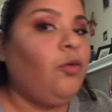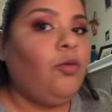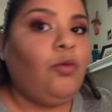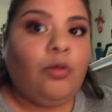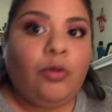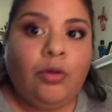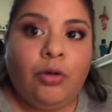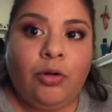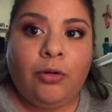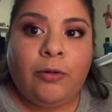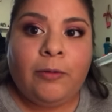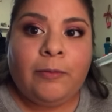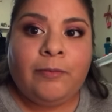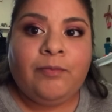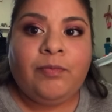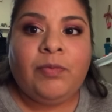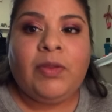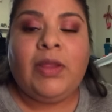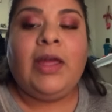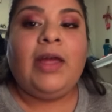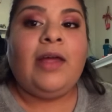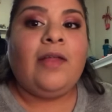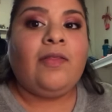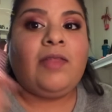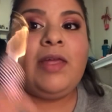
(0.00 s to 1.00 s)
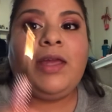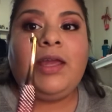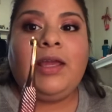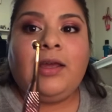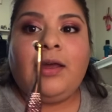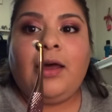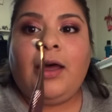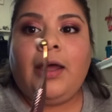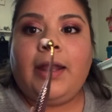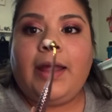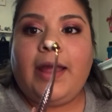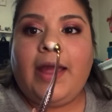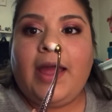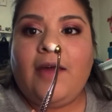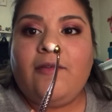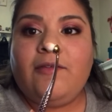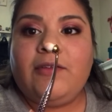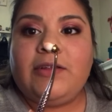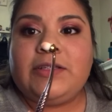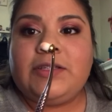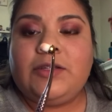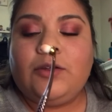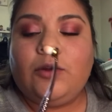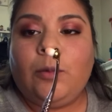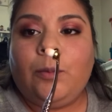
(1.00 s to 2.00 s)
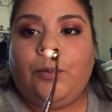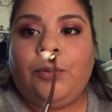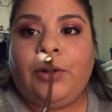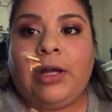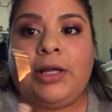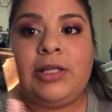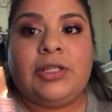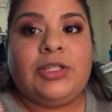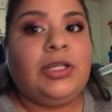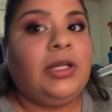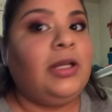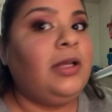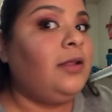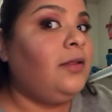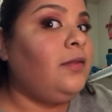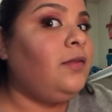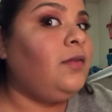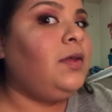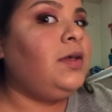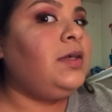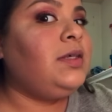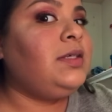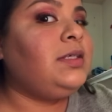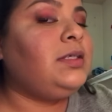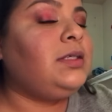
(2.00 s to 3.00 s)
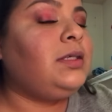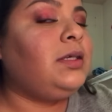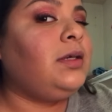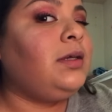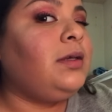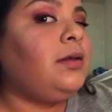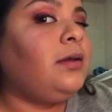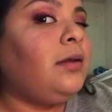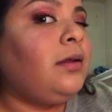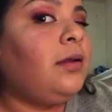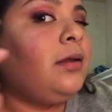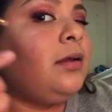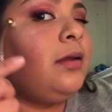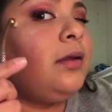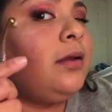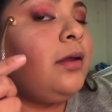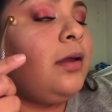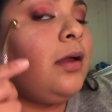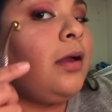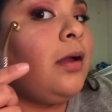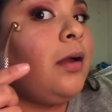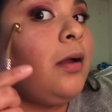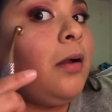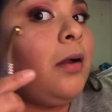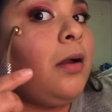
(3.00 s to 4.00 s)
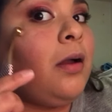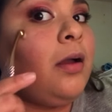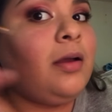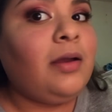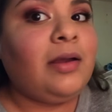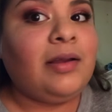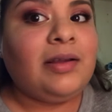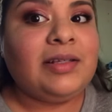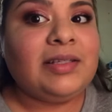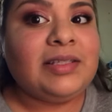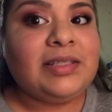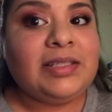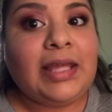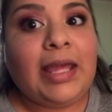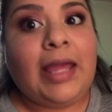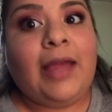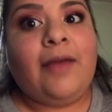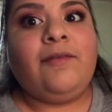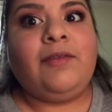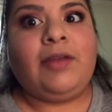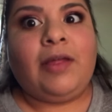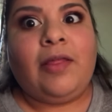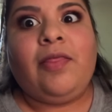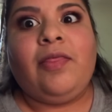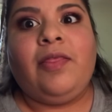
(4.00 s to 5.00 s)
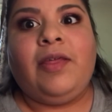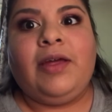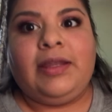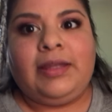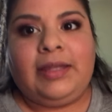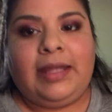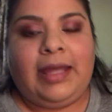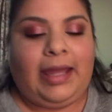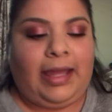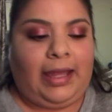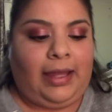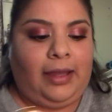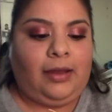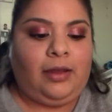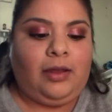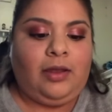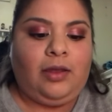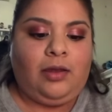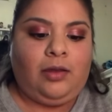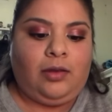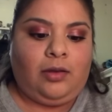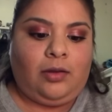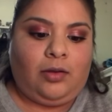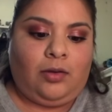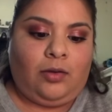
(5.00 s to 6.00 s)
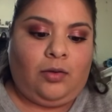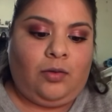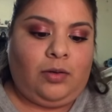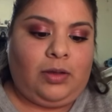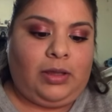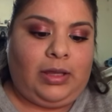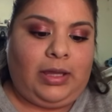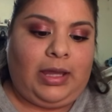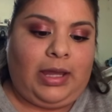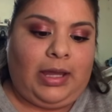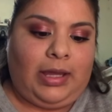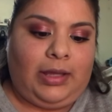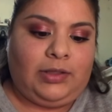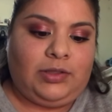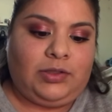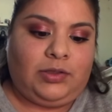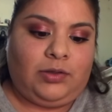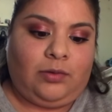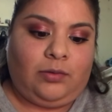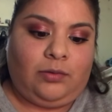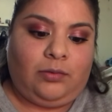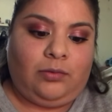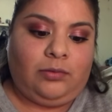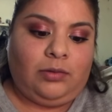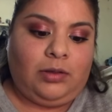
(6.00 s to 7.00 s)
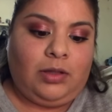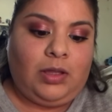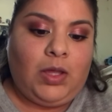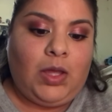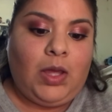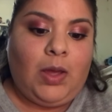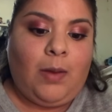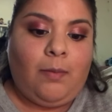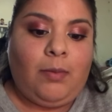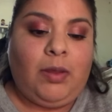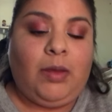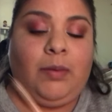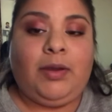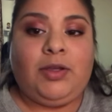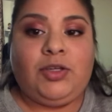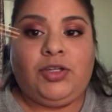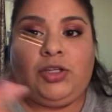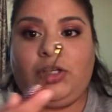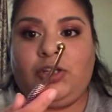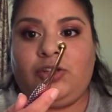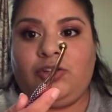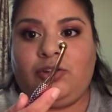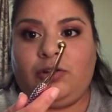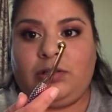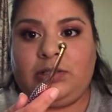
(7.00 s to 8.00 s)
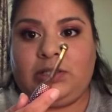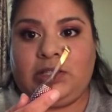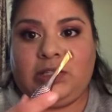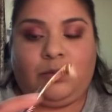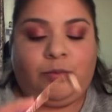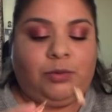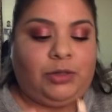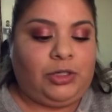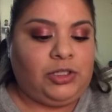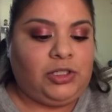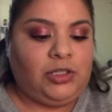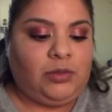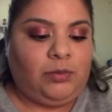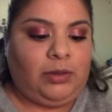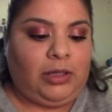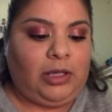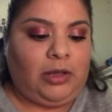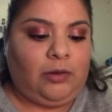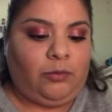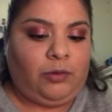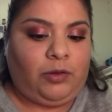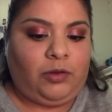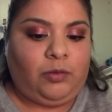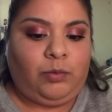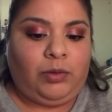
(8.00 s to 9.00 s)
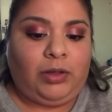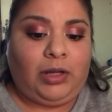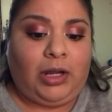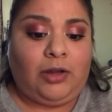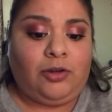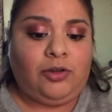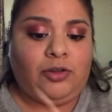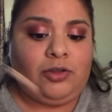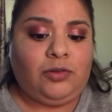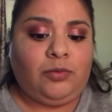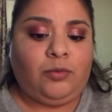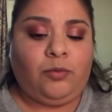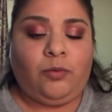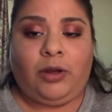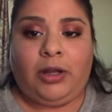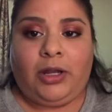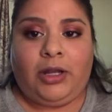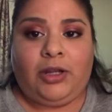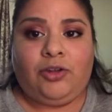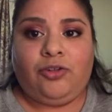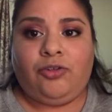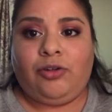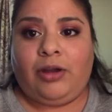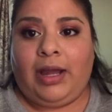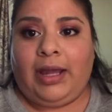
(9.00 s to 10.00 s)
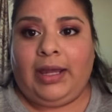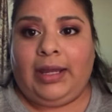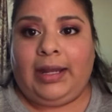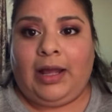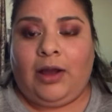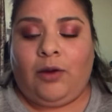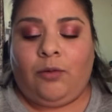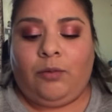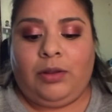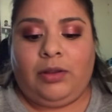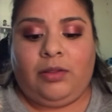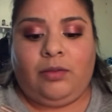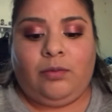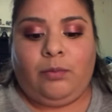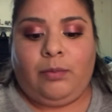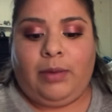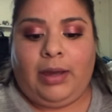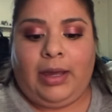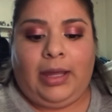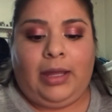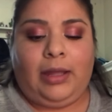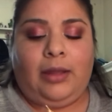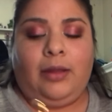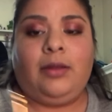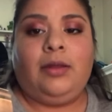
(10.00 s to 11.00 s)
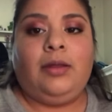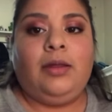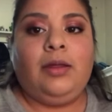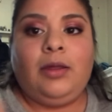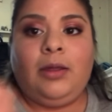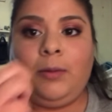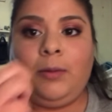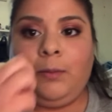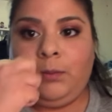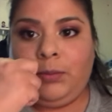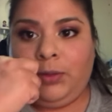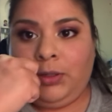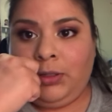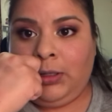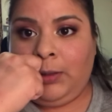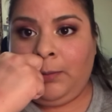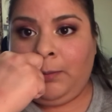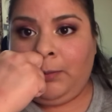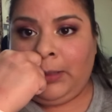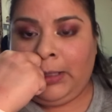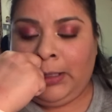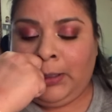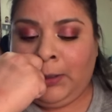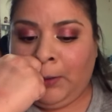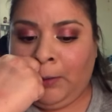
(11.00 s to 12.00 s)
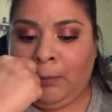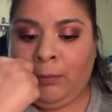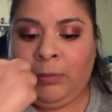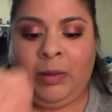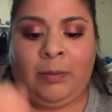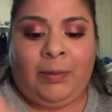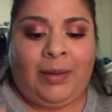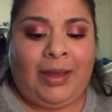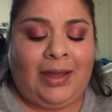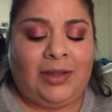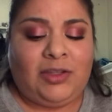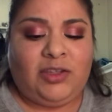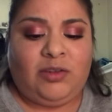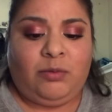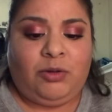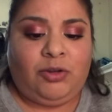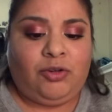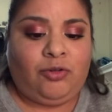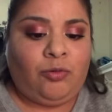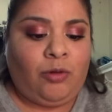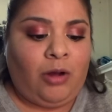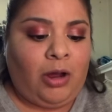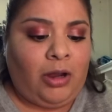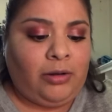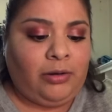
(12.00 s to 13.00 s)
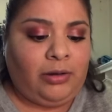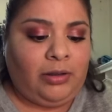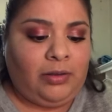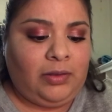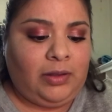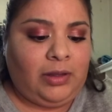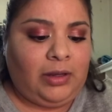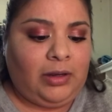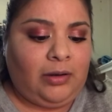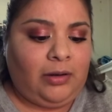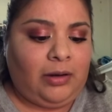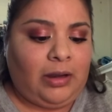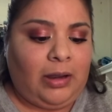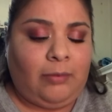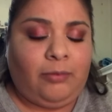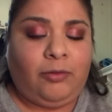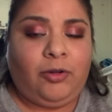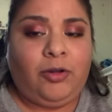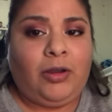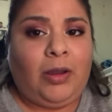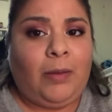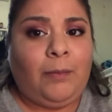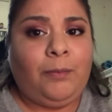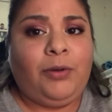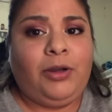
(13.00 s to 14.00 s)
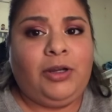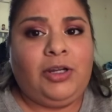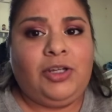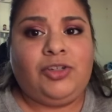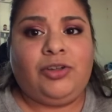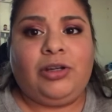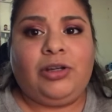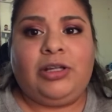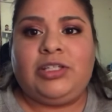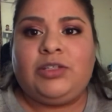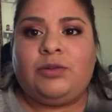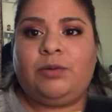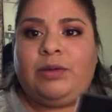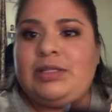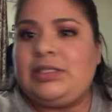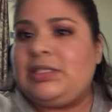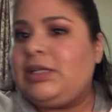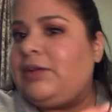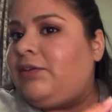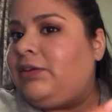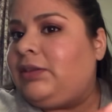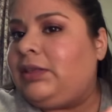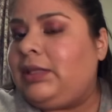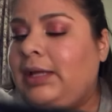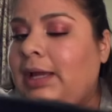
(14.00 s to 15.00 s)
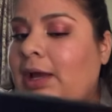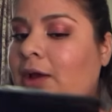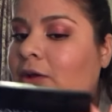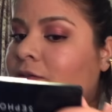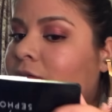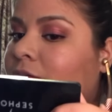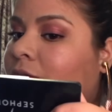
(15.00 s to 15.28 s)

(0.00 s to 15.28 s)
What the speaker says: Whew! Thank God I have this little brush. This saved the day. Okay, so maybe I should have chose this brush to begin with, but I just wanted to try it out with my beauty blender. Maybe I had too much water in there. I'm pretty sure I squeezed everything out.